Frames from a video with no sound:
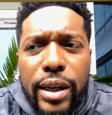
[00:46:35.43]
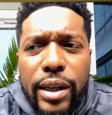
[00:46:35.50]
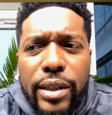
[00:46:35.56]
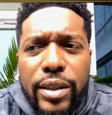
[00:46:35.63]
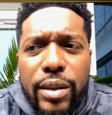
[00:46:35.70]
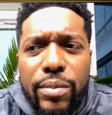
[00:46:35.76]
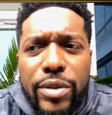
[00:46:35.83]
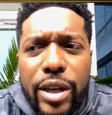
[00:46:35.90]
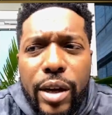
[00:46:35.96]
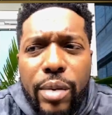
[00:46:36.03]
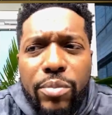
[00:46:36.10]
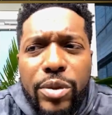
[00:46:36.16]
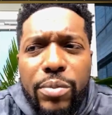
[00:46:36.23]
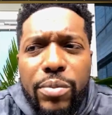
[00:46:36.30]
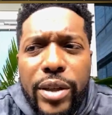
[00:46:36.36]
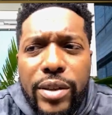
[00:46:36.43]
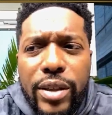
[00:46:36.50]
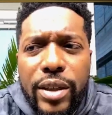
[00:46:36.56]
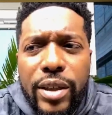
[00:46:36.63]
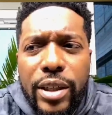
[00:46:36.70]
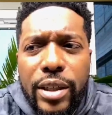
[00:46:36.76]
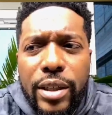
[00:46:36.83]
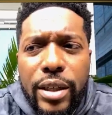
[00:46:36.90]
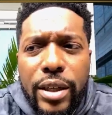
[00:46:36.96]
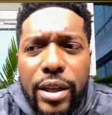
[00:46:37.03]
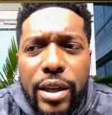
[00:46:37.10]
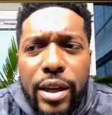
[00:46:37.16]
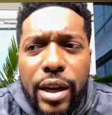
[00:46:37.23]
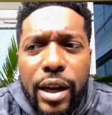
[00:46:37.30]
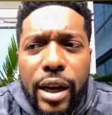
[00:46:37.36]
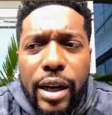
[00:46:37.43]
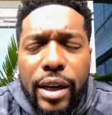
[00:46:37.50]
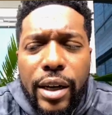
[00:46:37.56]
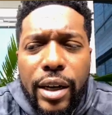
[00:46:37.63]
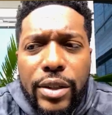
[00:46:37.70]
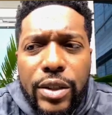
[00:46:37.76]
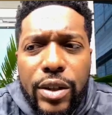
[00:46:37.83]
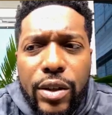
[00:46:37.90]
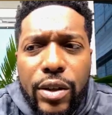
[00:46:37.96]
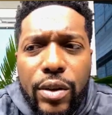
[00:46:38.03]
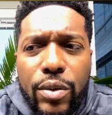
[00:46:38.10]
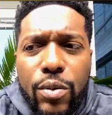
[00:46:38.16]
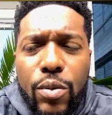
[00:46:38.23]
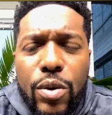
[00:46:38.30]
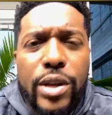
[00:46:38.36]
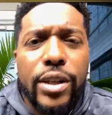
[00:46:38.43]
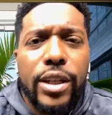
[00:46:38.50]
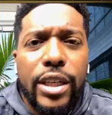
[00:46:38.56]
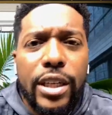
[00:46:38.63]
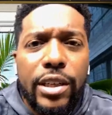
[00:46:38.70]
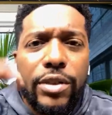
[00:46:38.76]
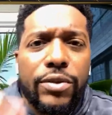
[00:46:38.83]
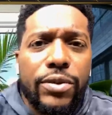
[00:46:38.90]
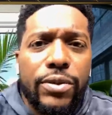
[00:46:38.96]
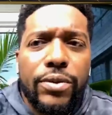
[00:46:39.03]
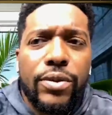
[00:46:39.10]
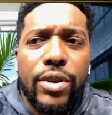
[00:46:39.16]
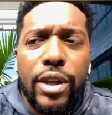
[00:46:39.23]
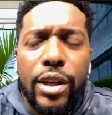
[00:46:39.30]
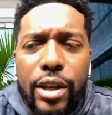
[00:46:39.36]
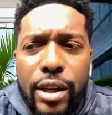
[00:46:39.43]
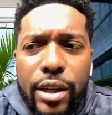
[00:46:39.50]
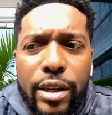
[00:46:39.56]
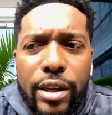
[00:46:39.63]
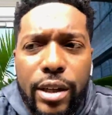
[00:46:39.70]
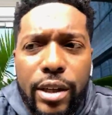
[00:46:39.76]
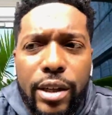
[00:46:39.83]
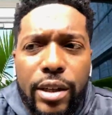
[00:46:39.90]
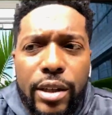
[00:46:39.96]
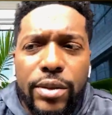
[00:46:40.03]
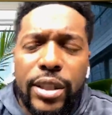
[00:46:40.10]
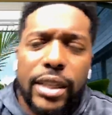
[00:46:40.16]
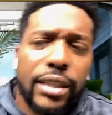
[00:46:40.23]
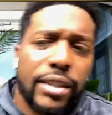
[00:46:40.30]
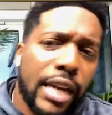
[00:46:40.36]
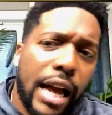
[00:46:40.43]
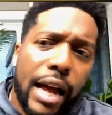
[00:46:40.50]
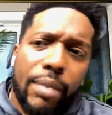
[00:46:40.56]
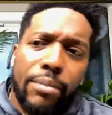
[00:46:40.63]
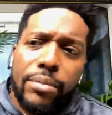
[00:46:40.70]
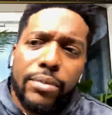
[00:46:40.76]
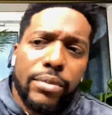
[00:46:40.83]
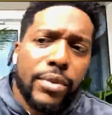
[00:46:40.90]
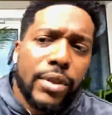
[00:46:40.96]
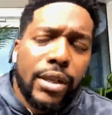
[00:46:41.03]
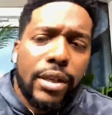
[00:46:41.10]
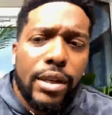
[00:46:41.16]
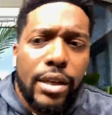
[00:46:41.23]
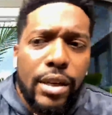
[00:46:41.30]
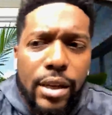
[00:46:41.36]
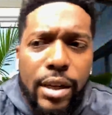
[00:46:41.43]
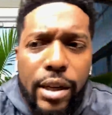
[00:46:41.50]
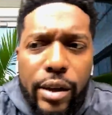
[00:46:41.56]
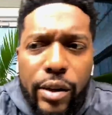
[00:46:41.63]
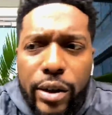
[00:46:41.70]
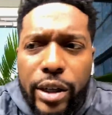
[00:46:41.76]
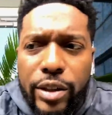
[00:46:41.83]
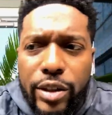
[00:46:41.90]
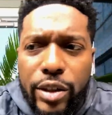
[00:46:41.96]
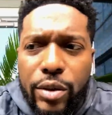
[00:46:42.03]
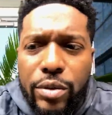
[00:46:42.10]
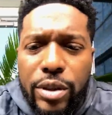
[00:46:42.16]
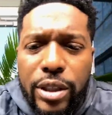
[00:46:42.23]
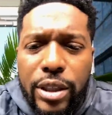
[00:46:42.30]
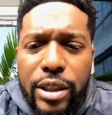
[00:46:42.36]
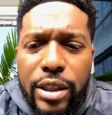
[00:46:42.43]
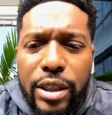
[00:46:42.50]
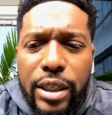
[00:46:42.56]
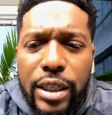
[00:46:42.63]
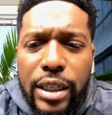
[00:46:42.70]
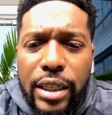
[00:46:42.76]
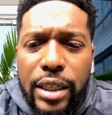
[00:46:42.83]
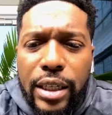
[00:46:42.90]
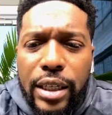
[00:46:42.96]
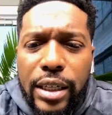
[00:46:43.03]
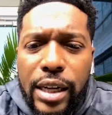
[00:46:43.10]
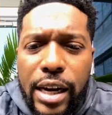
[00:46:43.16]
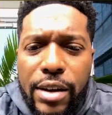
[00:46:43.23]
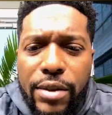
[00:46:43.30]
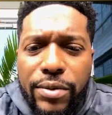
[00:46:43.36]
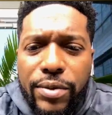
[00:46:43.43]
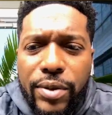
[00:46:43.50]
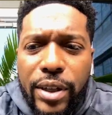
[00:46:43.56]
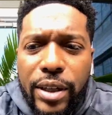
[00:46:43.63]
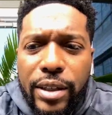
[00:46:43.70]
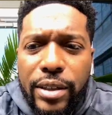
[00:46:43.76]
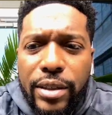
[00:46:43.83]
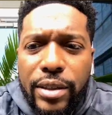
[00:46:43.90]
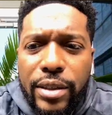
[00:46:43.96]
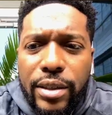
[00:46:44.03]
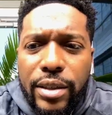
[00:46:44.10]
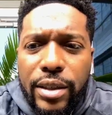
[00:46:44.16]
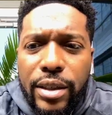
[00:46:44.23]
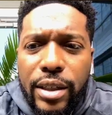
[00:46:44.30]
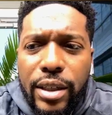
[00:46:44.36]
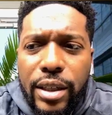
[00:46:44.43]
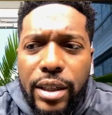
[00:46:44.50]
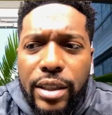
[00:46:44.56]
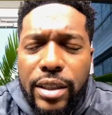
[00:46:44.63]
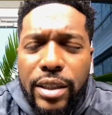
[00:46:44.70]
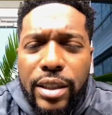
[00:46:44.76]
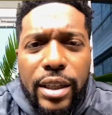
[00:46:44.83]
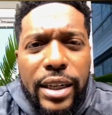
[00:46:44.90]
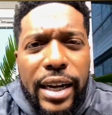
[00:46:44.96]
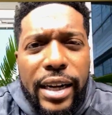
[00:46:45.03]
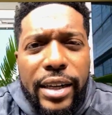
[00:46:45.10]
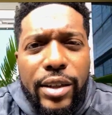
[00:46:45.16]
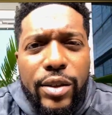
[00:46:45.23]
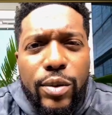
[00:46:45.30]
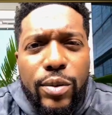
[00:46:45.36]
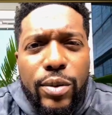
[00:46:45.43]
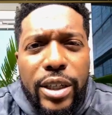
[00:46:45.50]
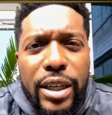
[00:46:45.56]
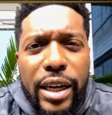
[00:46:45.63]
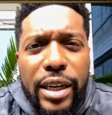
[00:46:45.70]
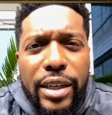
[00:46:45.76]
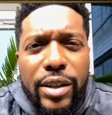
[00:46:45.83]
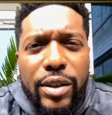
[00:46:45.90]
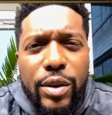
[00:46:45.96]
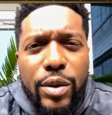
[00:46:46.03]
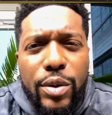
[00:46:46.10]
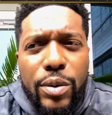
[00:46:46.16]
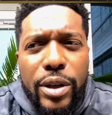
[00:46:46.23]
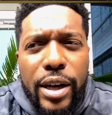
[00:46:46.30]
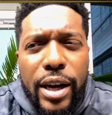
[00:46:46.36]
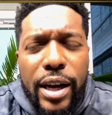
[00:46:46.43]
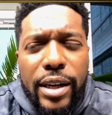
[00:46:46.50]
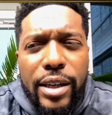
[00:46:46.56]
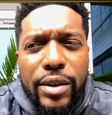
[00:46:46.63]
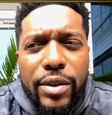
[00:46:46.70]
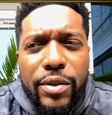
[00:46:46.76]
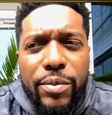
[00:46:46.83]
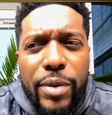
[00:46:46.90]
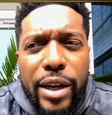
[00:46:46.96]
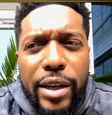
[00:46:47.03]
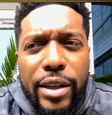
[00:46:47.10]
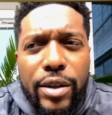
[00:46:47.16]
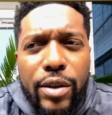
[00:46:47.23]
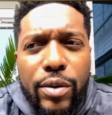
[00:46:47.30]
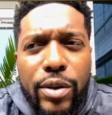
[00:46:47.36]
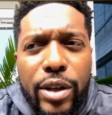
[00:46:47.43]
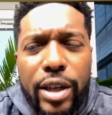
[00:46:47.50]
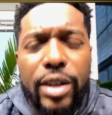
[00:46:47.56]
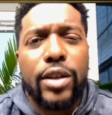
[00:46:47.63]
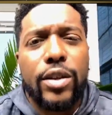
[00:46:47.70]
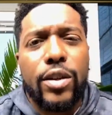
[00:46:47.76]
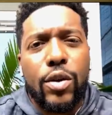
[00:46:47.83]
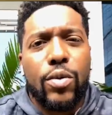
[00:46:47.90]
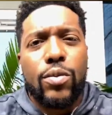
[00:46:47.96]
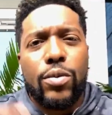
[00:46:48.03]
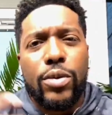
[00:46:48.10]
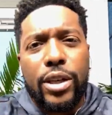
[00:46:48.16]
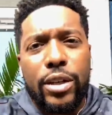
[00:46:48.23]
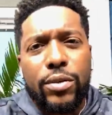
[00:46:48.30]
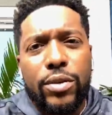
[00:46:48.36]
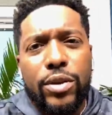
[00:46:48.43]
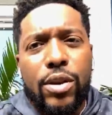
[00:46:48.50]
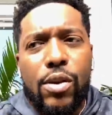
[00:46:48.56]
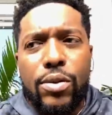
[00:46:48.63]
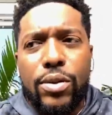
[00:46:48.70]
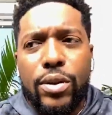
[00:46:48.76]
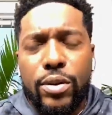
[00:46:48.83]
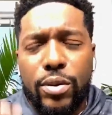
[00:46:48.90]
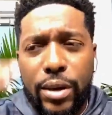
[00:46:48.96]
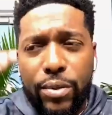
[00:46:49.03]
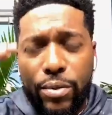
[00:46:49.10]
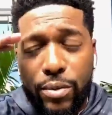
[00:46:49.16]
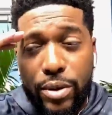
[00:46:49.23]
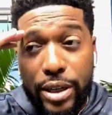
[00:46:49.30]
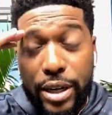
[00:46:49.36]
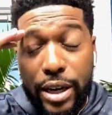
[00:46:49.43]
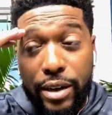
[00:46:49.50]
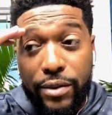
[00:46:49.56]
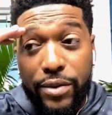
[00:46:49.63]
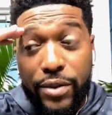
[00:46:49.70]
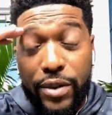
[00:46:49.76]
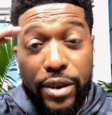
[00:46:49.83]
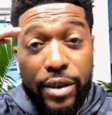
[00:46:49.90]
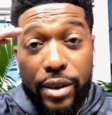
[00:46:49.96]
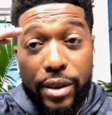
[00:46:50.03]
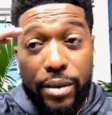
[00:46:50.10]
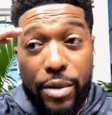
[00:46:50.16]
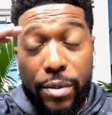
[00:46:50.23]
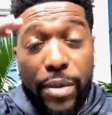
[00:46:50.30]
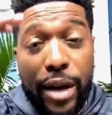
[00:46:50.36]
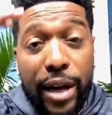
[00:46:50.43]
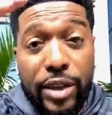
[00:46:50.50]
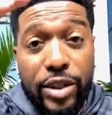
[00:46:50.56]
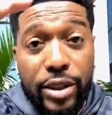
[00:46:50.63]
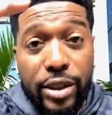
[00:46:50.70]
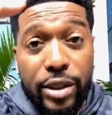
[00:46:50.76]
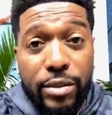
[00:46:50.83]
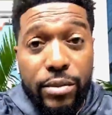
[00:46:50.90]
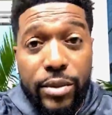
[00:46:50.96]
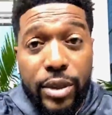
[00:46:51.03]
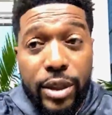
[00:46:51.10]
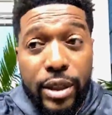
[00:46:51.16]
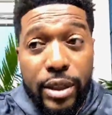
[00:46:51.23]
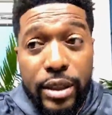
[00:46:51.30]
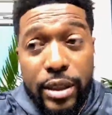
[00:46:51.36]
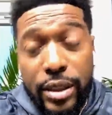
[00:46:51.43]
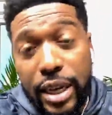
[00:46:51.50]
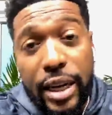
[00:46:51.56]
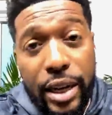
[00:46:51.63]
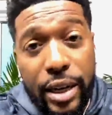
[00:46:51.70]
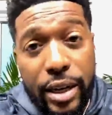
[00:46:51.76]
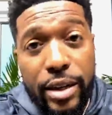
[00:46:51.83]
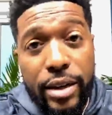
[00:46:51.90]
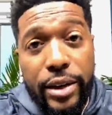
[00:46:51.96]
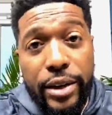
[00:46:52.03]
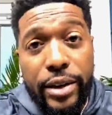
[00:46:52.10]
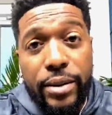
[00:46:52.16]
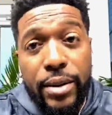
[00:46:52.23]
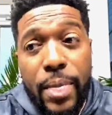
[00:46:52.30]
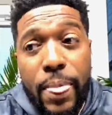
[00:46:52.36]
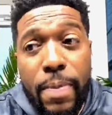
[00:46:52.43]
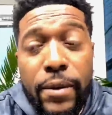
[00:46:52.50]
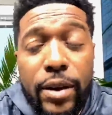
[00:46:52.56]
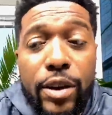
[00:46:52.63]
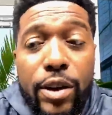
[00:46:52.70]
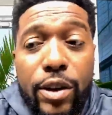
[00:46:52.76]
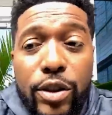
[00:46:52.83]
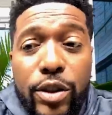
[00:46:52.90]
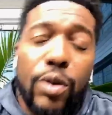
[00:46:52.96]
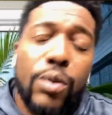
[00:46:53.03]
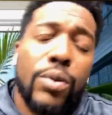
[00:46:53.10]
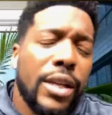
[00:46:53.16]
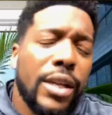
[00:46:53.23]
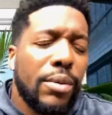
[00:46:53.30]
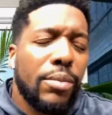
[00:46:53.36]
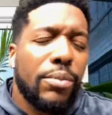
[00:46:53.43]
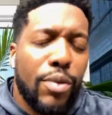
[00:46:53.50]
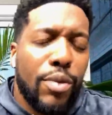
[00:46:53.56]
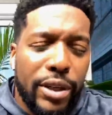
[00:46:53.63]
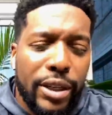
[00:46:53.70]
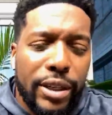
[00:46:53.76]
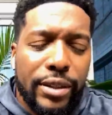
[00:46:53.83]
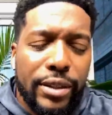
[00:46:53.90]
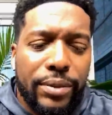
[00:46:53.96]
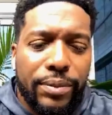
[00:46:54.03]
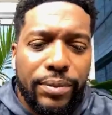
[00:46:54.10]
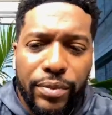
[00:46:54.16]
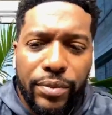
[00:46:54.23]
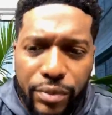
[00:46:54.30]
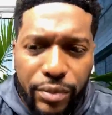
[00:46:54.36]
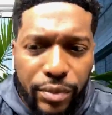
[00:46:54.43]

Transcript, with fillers: uh, sometimes mentally and i saw one leave and uh, he was at the top mm on that show, and he he he left, and he he had to do what he had to do, and I couldn't imagine, you know, getting to know what he was going through. I would not even imagine him staying in there, Yeah. you know. So point is,